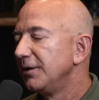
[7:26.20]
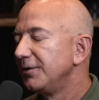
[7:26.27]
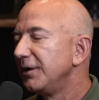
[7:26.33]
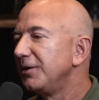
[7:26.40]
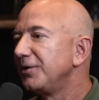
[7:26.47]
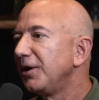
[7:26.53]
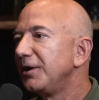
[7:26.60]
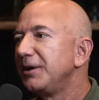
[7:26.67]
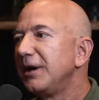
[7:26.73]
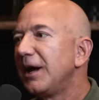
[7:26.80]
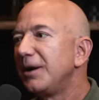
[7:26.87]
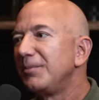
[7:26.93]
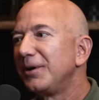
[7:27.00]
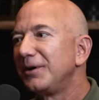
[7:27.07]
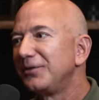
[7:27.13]
they thought he
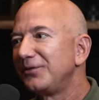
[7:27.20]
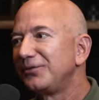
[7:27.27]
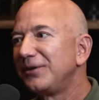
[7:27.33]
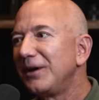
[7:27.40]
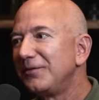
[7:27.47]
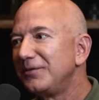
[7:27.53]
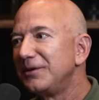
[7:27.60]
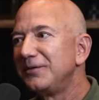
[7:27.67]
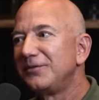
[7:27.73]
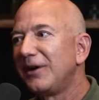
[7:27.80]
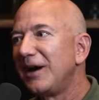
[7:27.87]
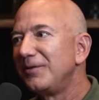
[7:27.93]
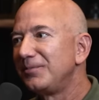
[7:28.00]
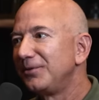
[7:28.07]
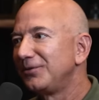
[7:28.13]
had about a
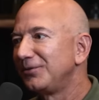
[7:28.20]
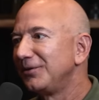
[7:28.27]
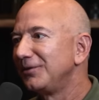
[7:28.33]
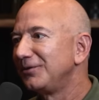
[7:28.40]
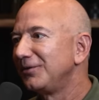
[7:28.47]
75%